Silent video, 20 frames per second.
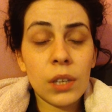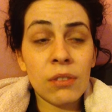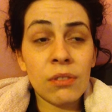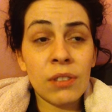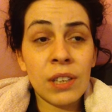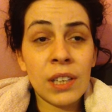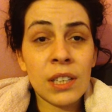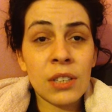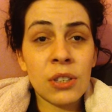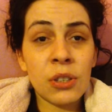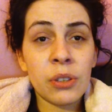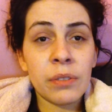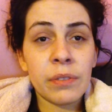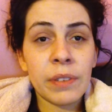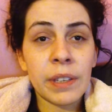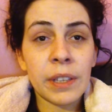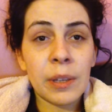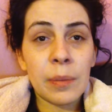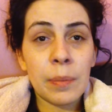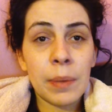I really do
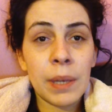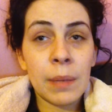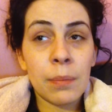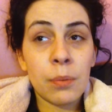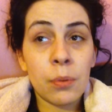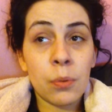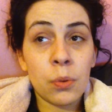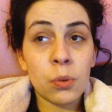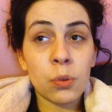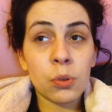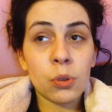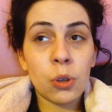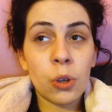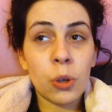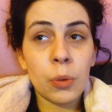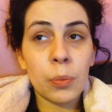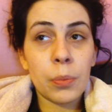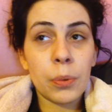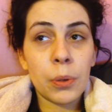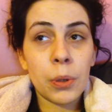think the people on
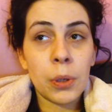top